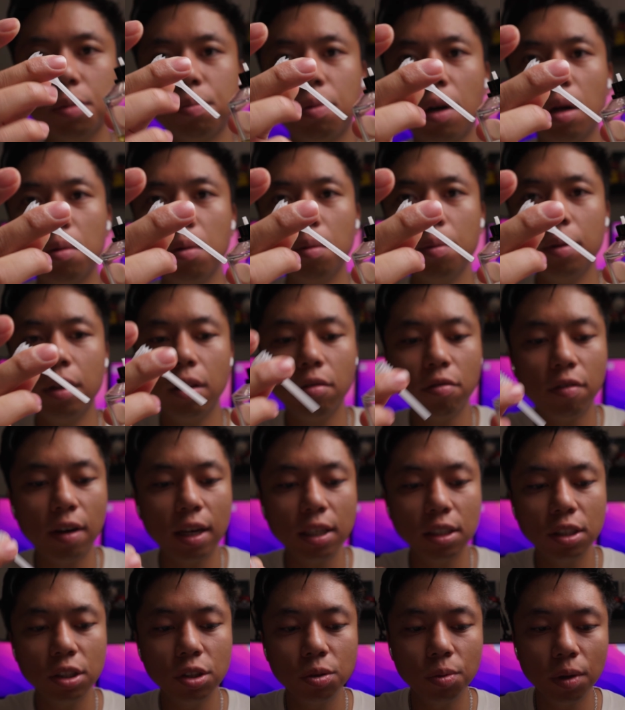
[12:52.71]
is probably the
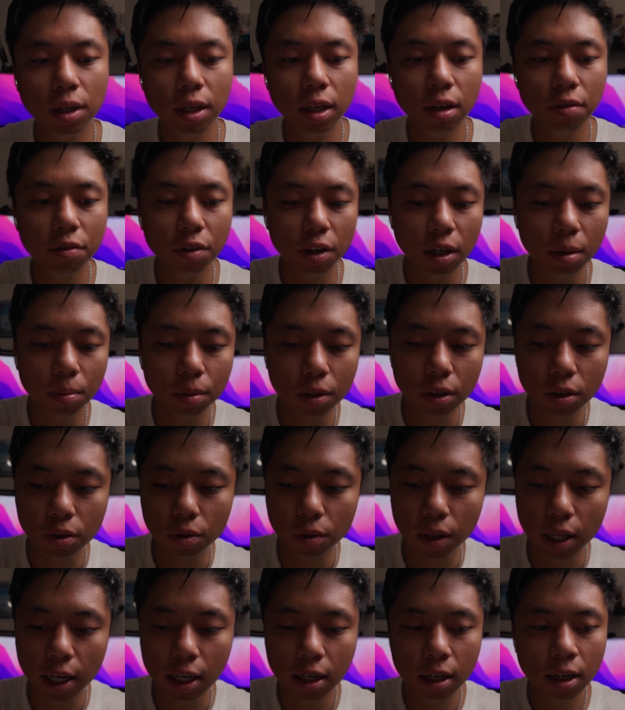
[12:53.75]
fastest way if you're able to
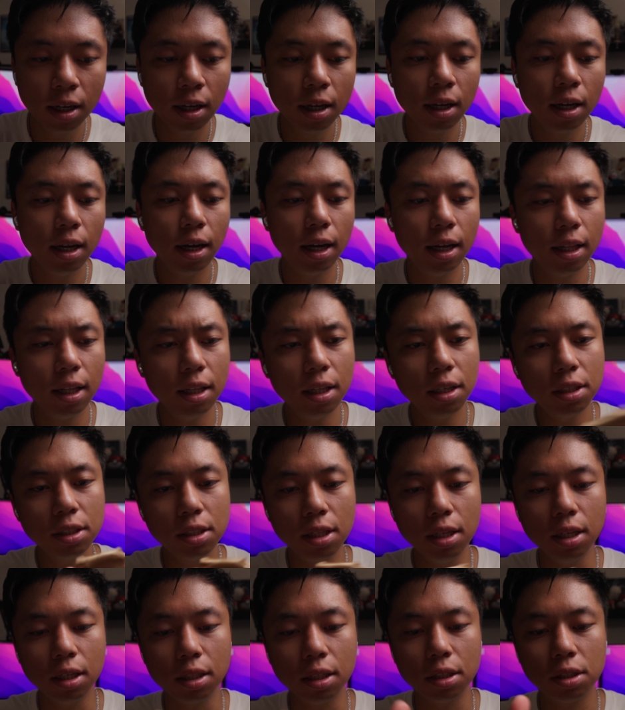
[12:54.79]
do that. And then there's
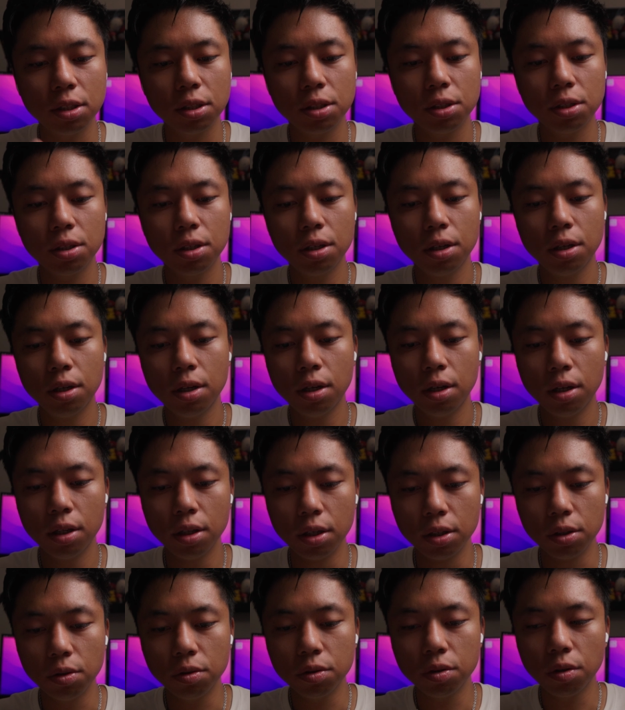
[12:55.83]
this.
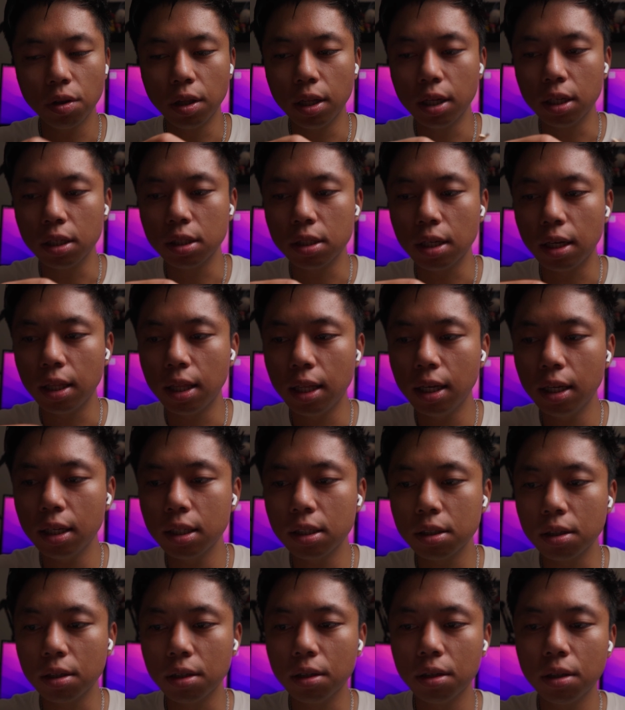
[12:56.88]
There's also this. I think
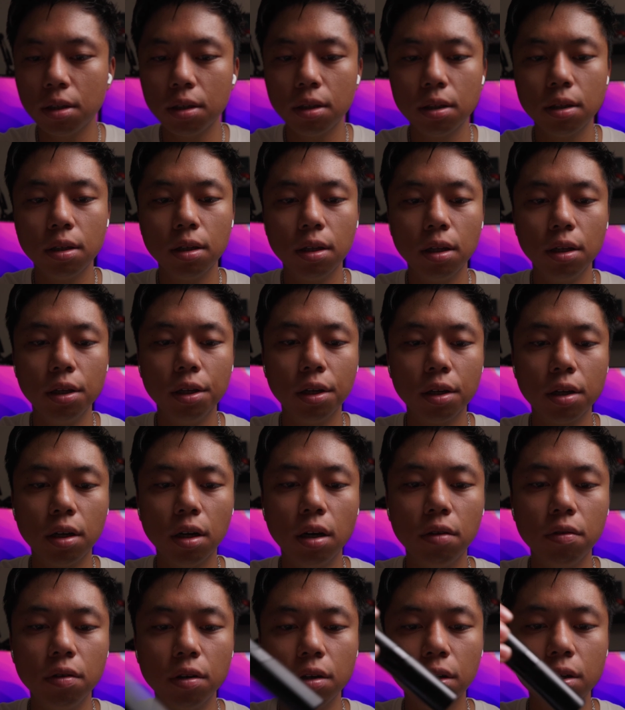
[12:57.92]
it's a little
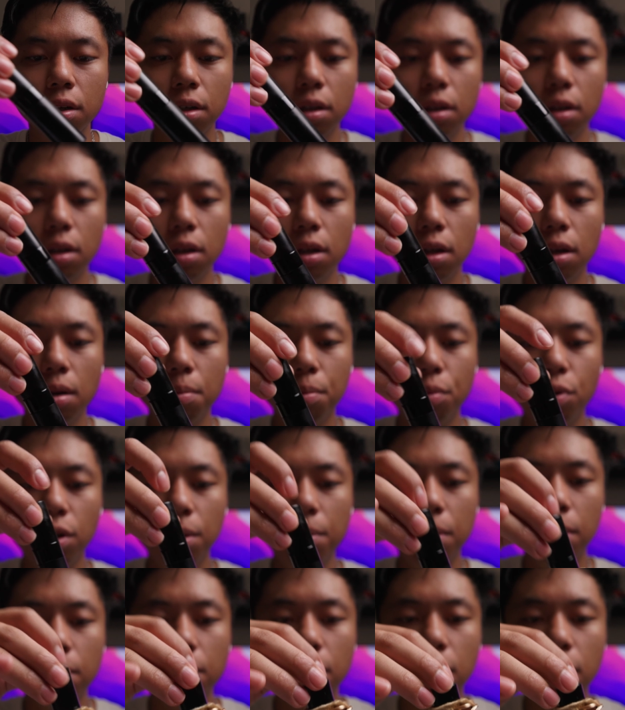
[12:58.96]
cover, premium